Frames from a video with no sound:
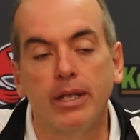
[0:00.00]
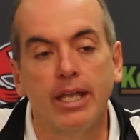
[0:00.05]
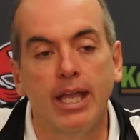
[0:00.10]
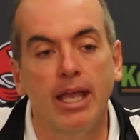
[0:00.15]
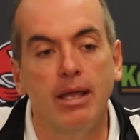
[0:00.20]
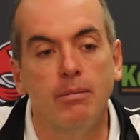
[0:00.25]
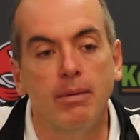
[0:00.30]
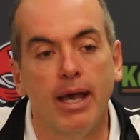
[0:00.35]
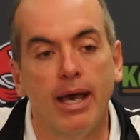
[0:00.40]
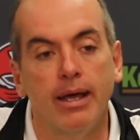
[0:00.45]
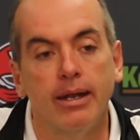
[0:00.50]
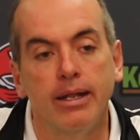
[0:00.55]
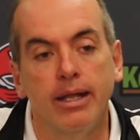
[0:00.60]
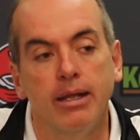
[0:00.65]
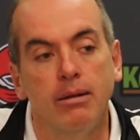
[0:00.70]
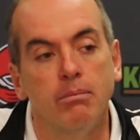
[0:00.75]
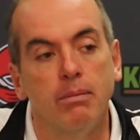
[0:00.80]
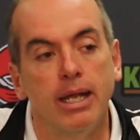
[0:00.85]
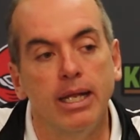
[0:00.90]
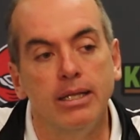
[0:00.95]
that came
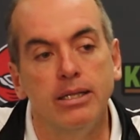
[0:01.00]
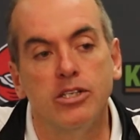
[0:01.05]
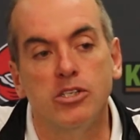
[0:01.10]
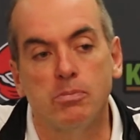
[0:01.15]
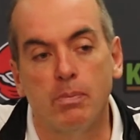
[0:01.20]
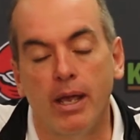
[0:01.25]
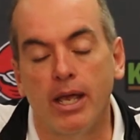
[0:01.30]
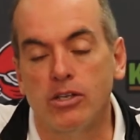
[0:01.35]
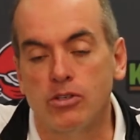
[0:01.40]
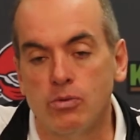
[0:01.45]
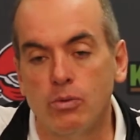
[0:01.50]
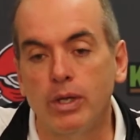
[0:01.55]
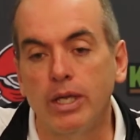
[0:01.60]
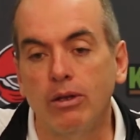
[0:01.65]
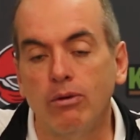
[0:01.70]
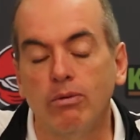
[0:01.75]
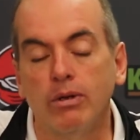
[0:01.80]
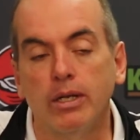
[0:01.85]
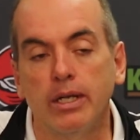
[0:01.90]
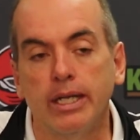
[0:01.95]
out and made this past
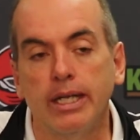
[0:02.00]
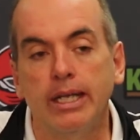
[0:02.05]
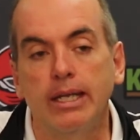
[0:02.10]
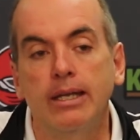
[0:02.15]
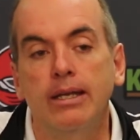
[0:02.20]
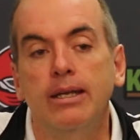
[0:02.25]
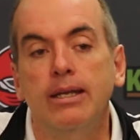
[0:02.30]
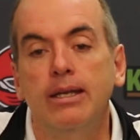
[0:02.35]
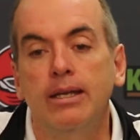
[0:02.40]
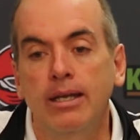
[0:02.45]
week really,